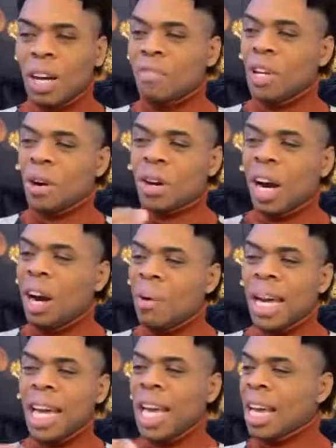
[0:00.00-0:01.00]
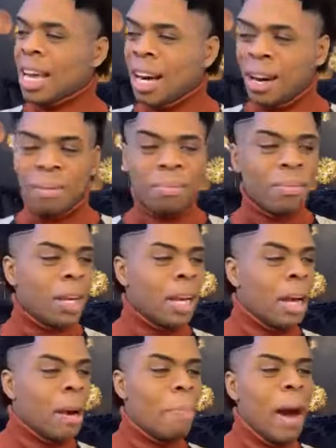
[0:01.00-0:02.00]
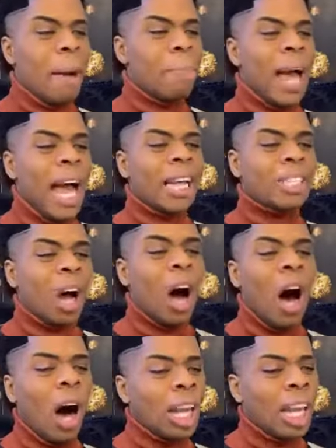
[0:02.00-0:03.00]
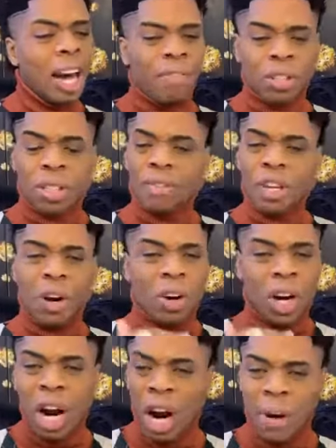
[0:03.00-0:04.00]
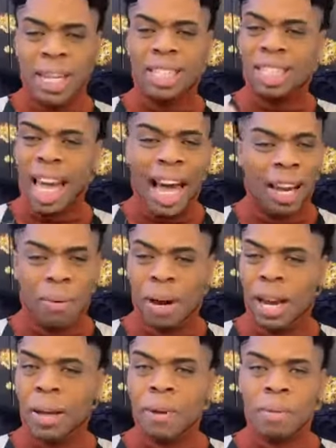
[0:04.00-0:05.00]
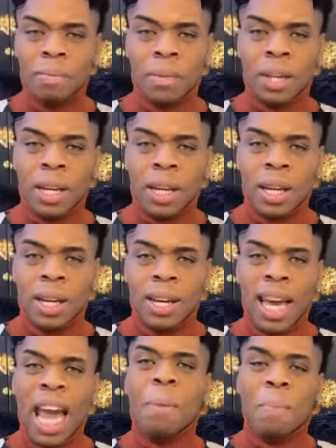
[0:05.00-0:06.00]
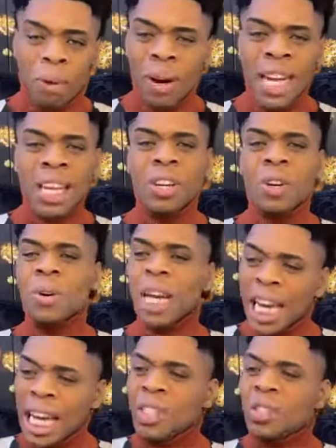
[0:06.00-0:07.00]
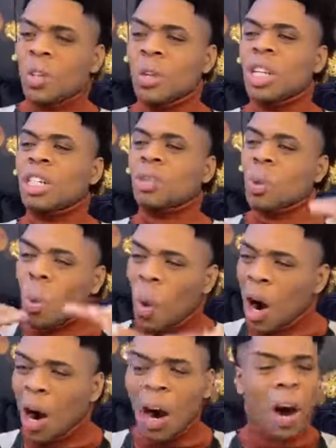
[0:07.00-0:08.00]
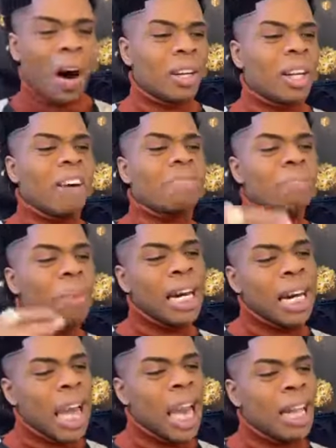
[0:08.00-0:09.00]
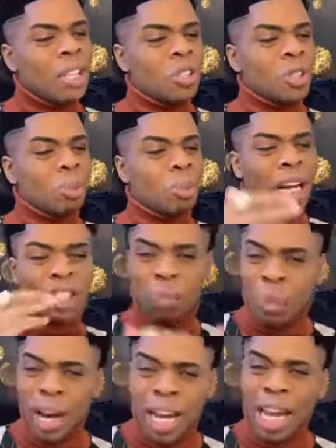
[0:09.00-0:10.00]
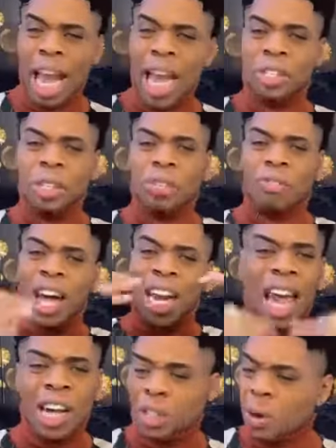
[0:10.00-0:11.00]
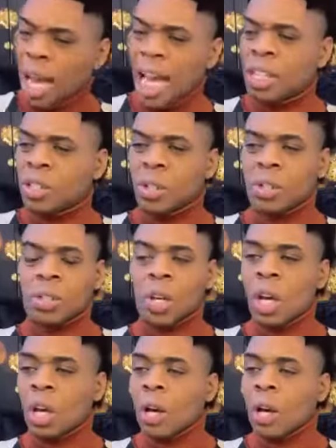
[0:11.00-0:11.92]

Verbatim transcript: of your current income, bypass all levels of your current salary, and bring you into this world of money angels, prosperity angels, financial angels.